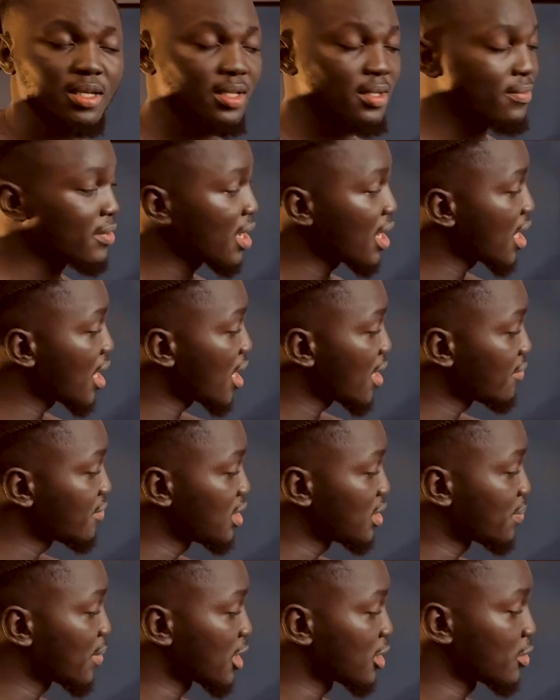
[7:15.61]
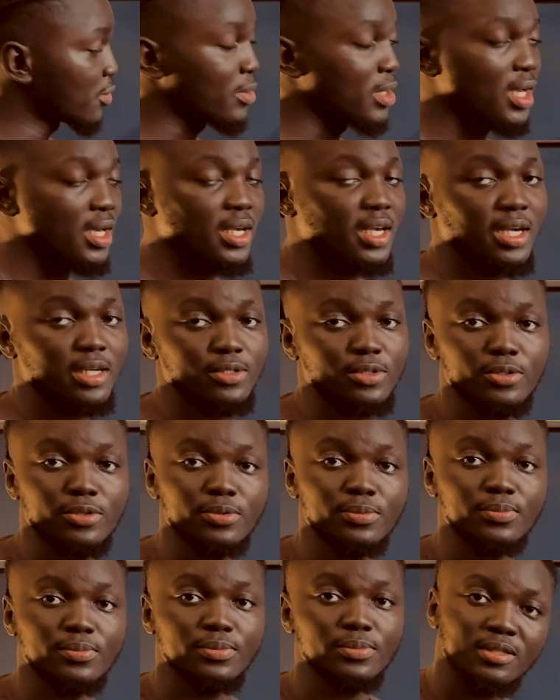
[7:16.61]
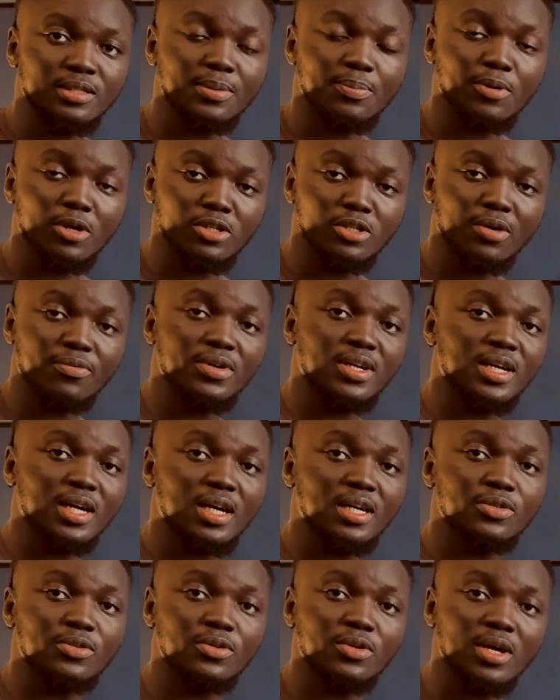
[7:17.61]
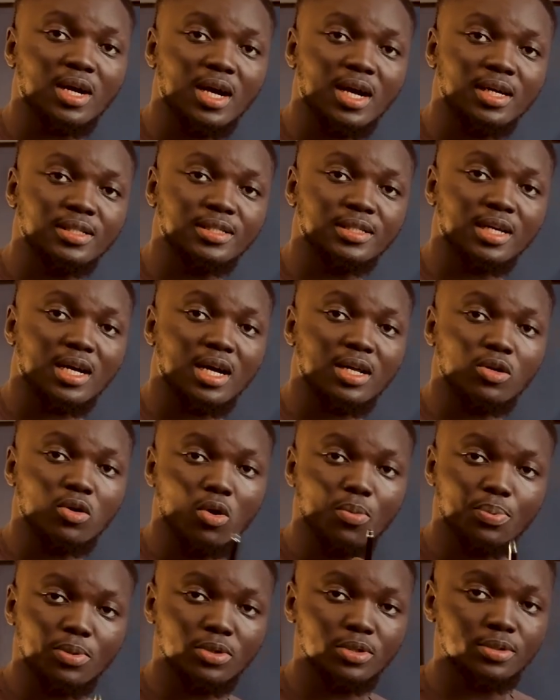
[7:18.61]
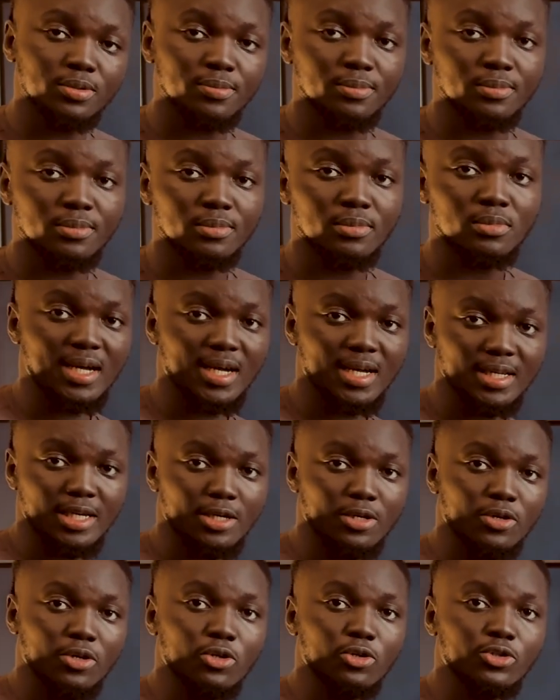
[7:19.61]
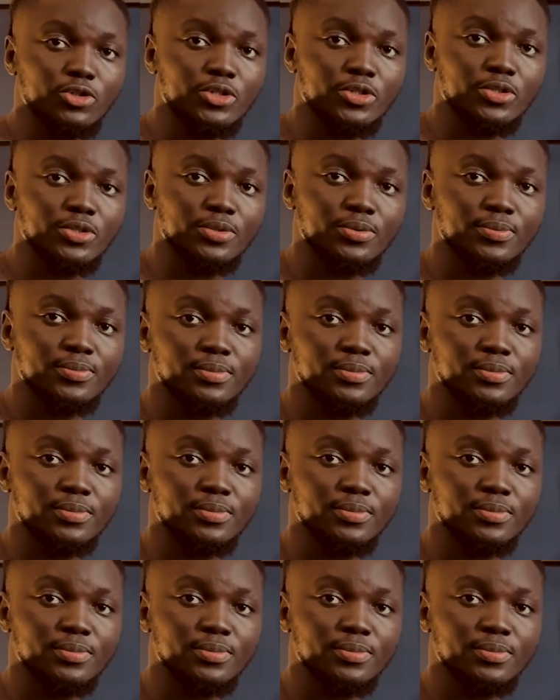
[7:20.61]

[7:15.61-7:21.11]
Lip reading: If I have this particular candle, the body of a candle has an open and a close.